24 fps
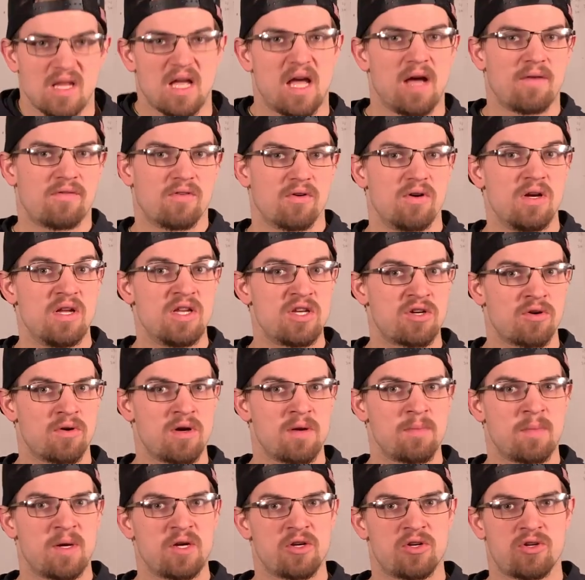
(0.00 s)
After
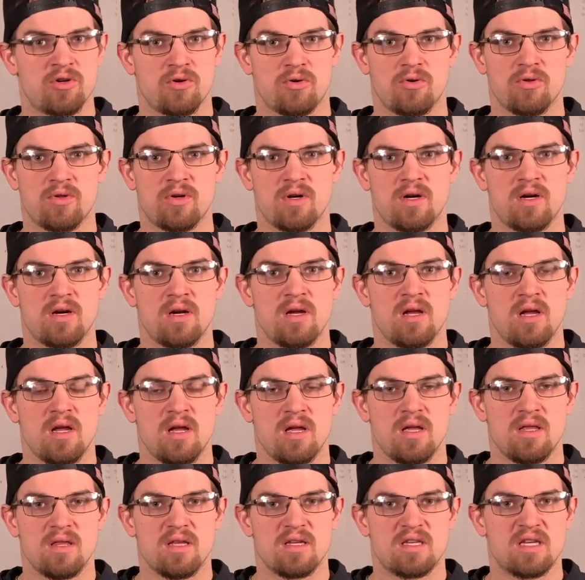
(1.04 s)
injuring my shoulder,
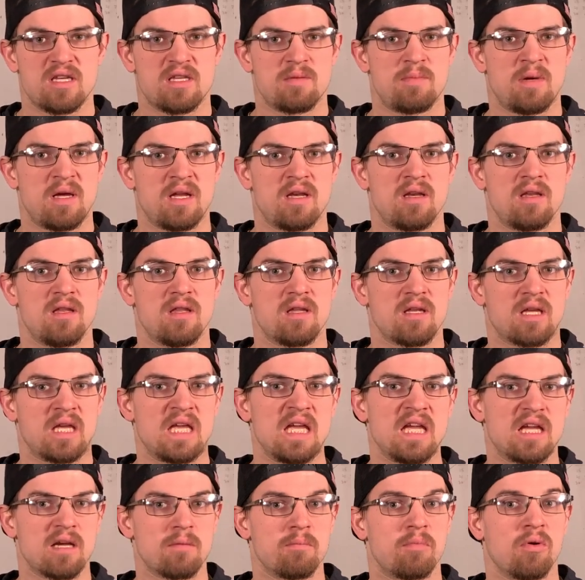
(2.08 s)
this has been the
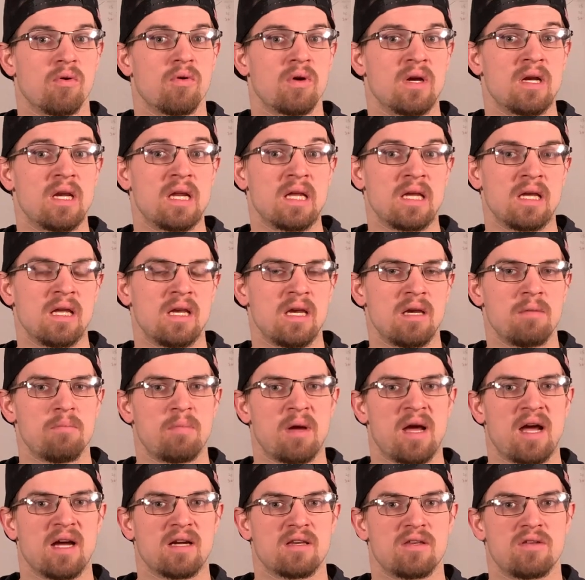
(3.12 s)
key component in getting back